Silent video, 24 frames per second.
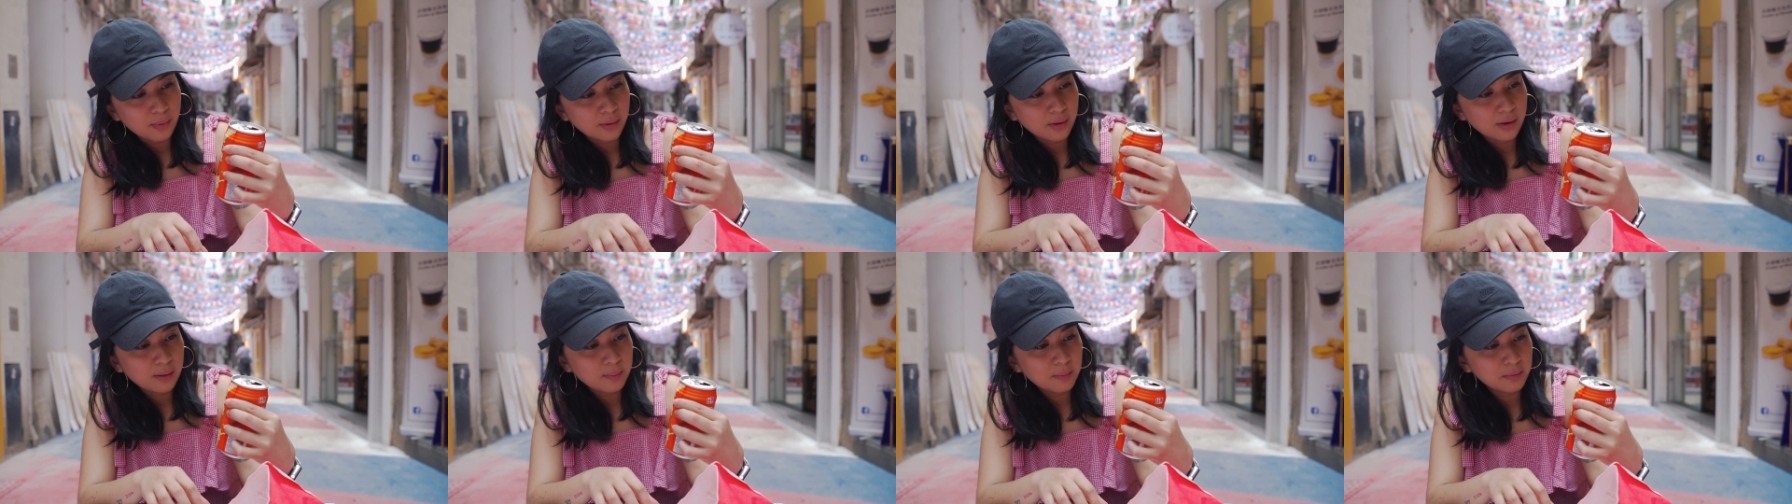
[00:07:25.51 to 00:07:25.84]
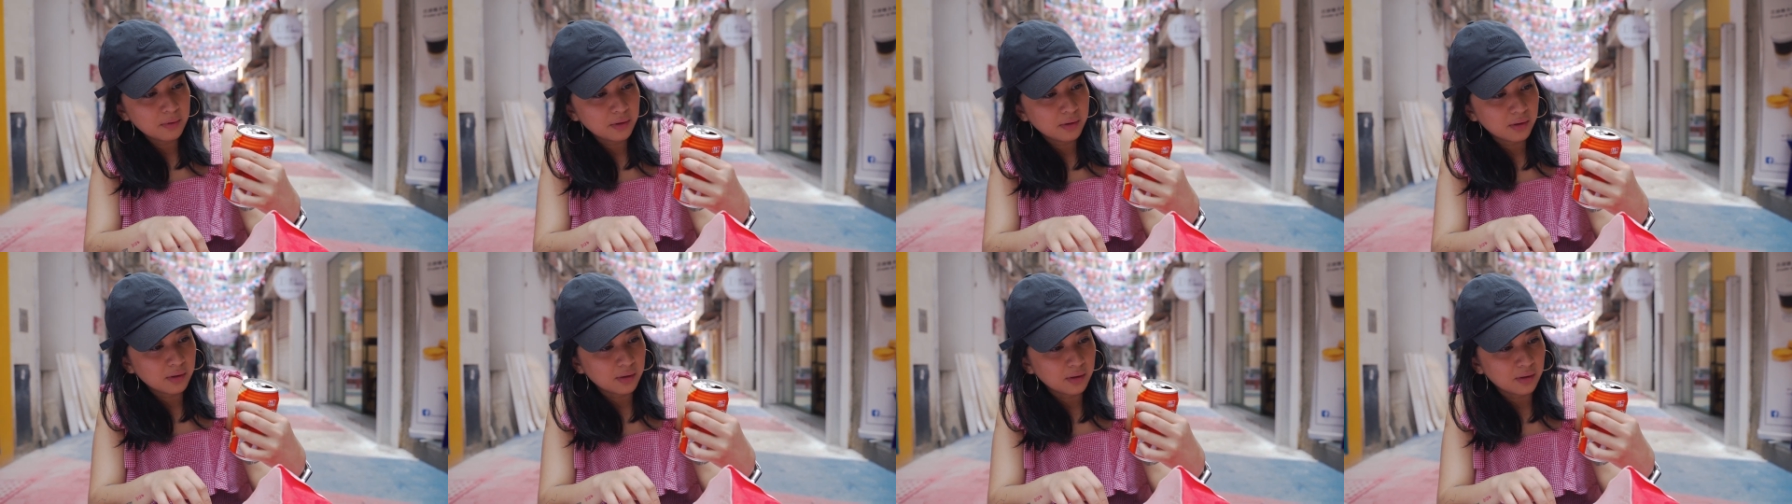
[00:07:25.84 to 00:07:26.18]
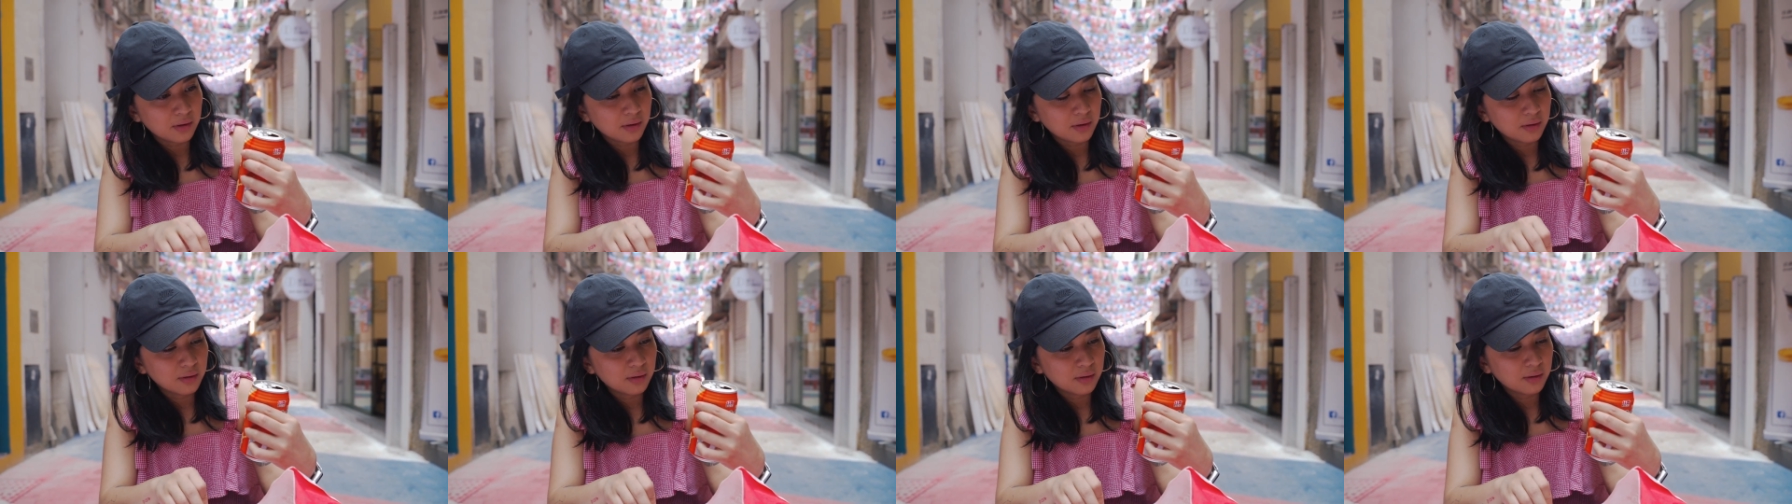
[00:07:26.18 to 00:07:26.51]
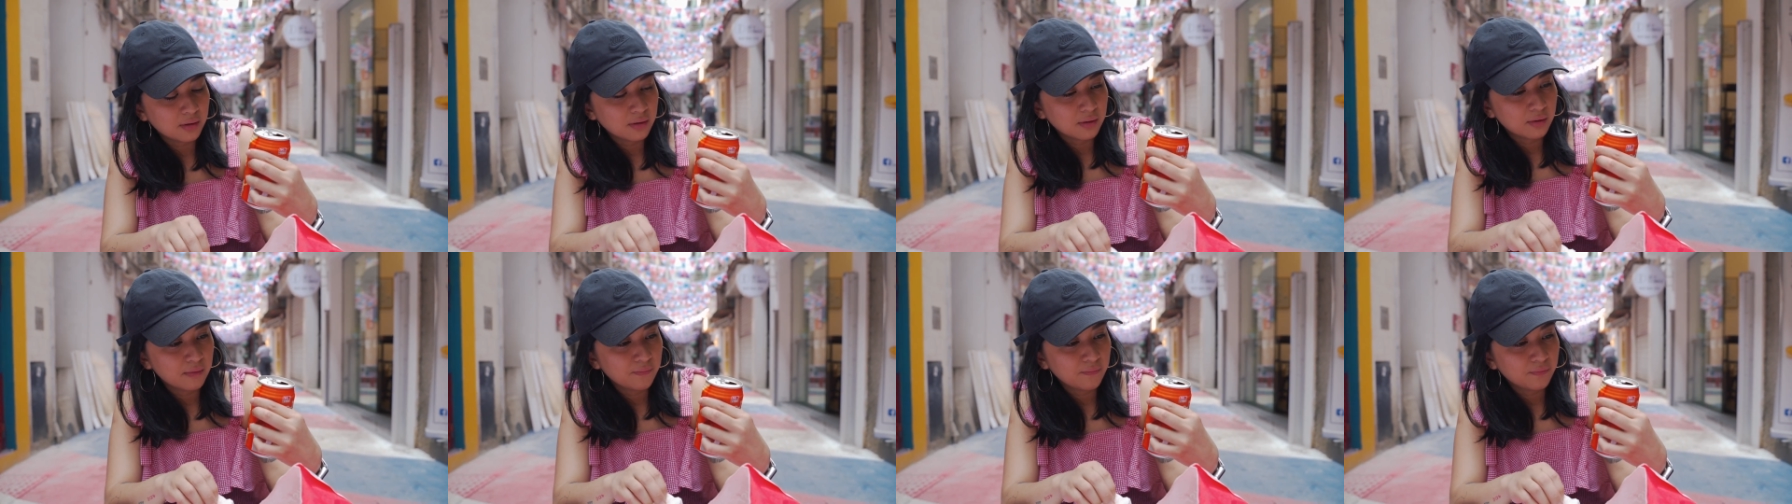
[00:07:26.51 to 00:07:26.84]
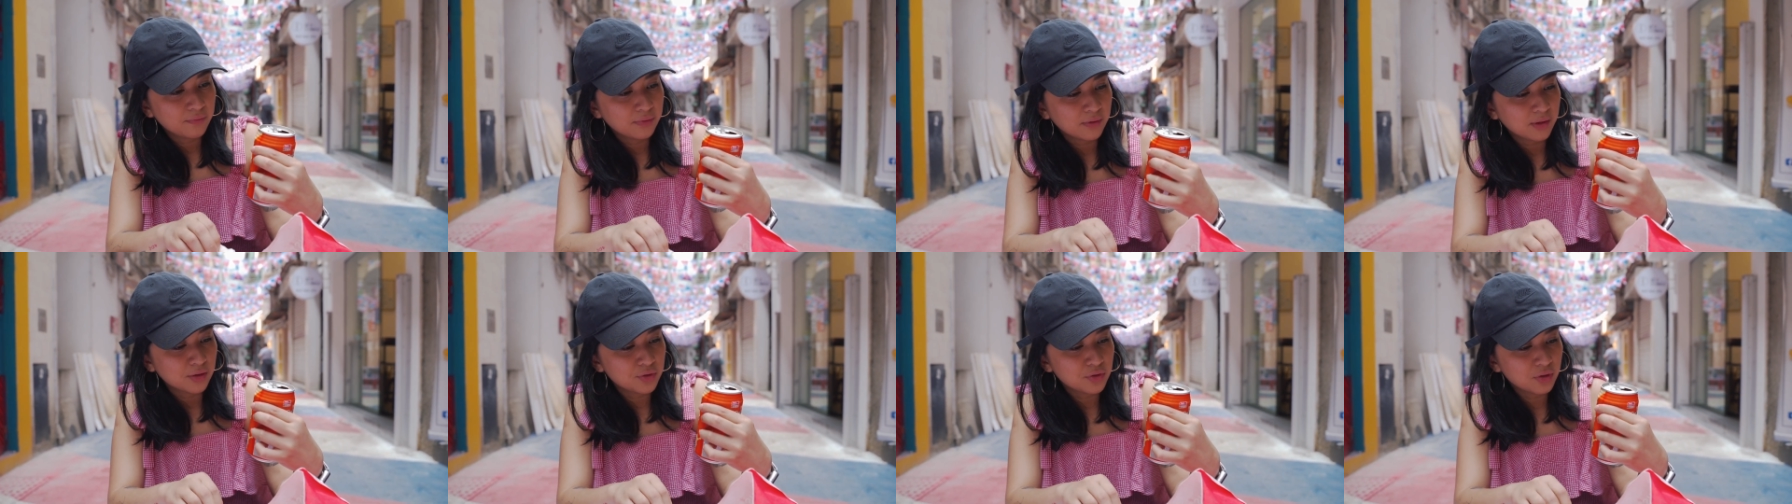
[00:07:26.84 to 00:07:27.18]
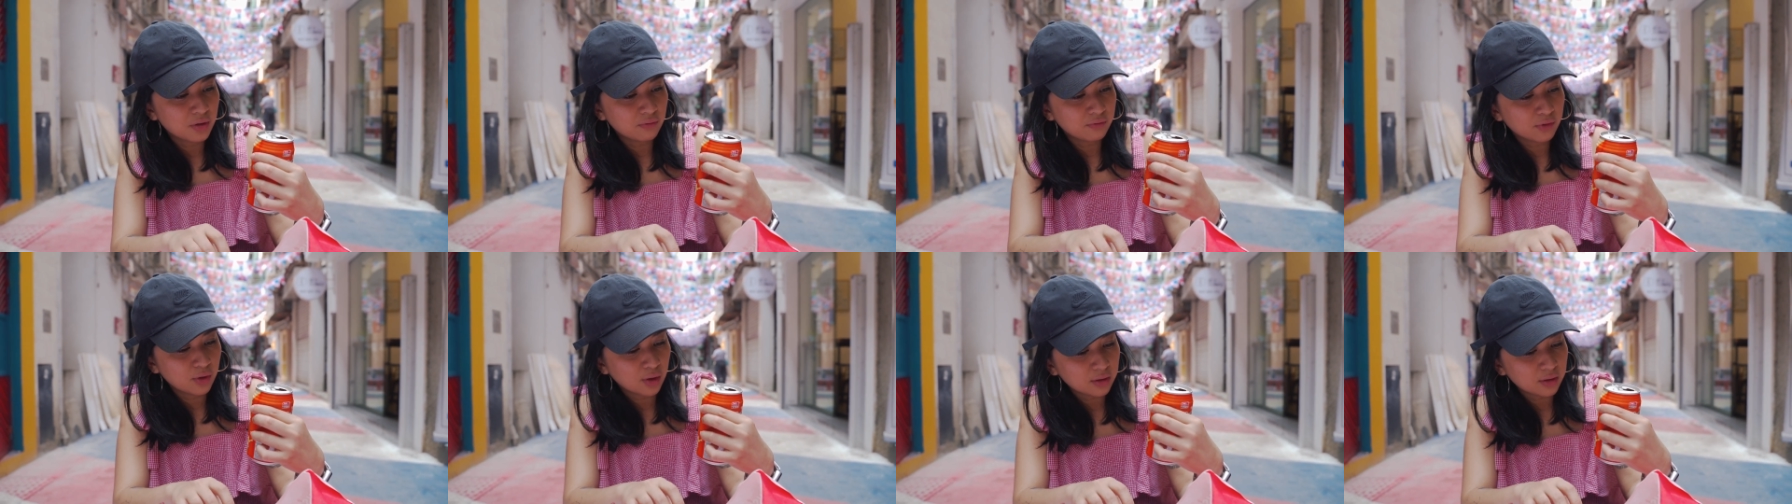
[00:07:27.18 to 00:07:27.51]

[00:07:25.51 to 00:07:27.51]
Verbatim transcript: bummer. Should have